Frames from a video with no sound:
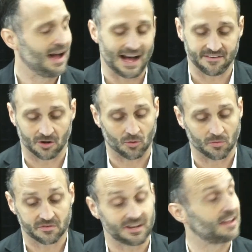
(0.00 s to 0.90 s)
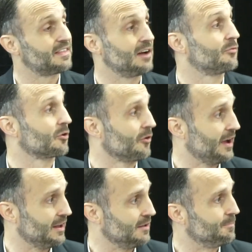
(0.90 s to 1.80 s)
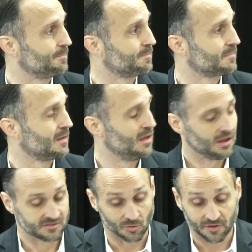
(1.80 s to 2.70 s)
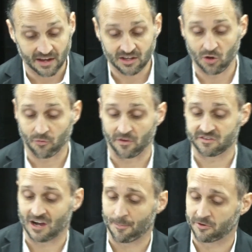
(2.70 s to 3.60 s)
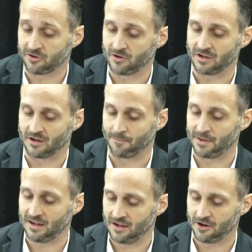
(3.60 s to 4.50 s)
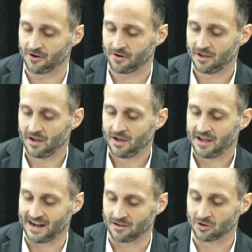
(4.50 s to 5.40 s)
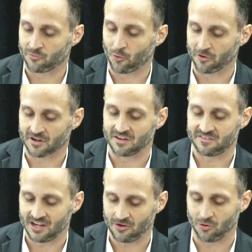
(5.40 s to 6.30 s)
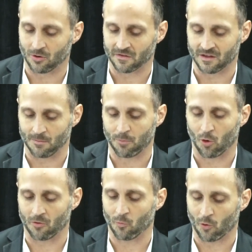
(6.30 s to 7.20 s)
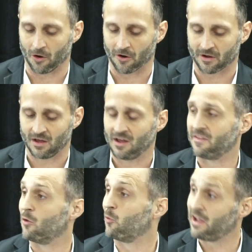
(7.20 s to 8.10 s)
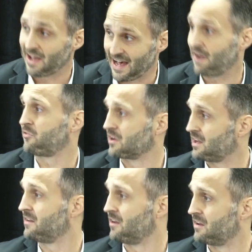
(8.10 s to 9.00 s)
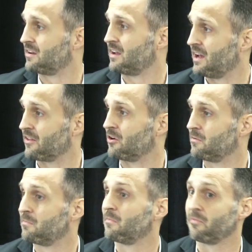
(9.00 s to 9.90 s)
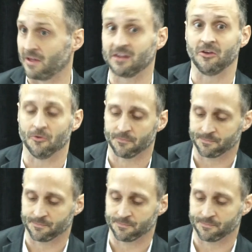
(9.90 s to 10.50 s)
I don't take that for granted. So thank you for this opportunity to be here, and I look forward to continuing the important work that we have to get done together. Thank you.